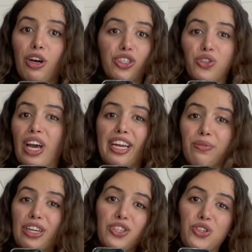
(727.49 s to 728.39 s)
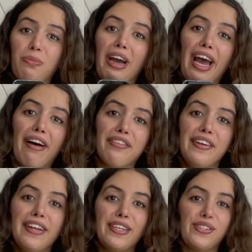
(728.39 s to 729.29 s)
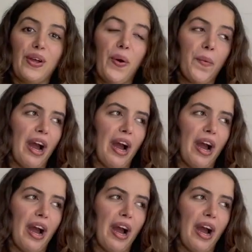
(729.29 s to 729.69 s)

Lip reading: to any questions you might have. So I